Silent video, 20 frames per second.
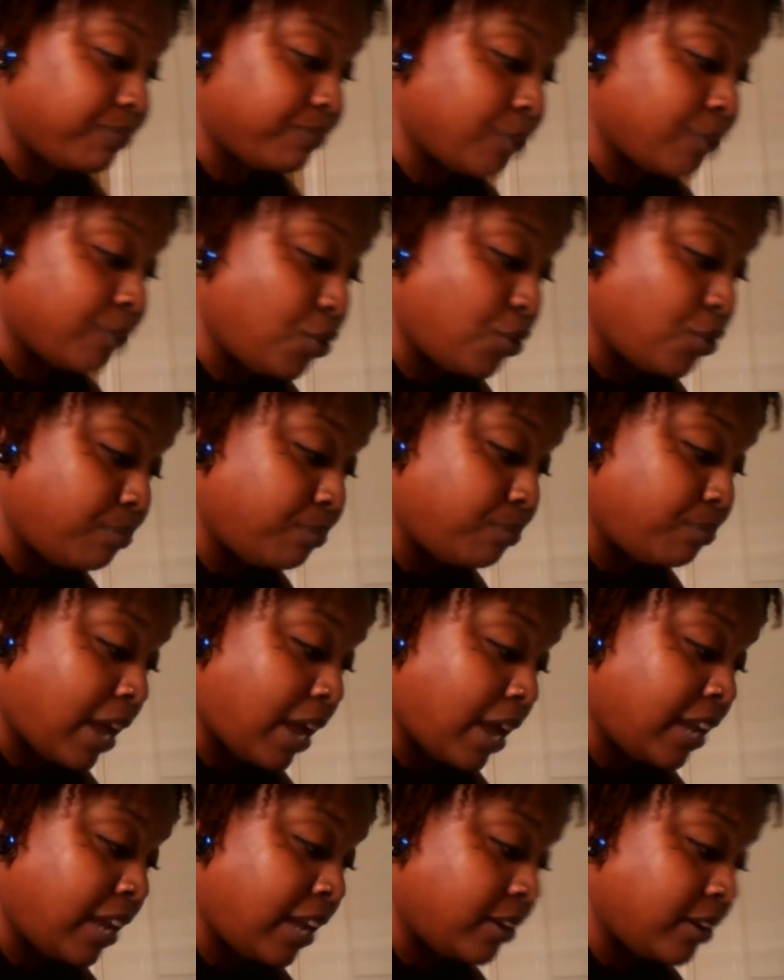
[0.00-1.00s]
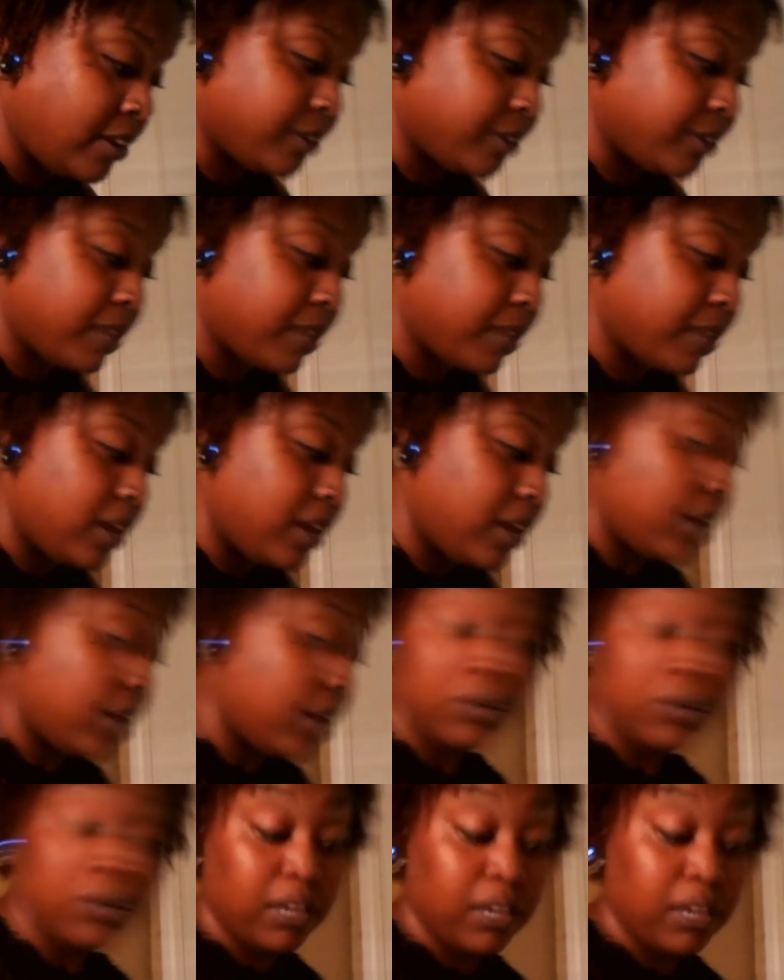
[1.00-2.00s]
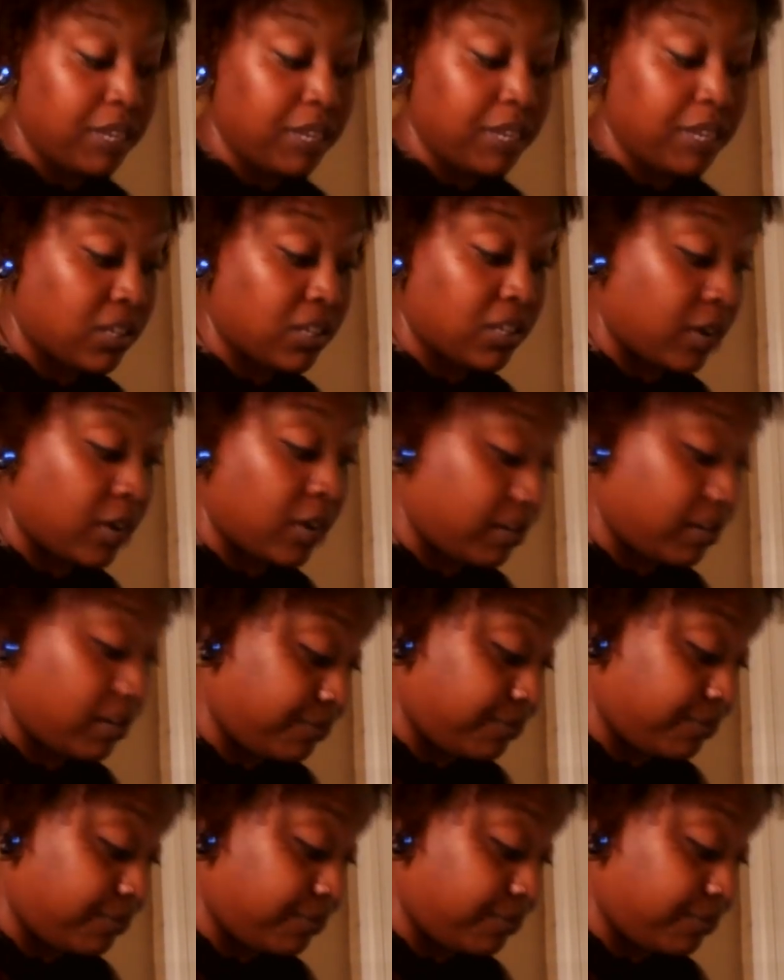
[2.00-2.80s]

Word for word: No, I ain't her. Don't get me started.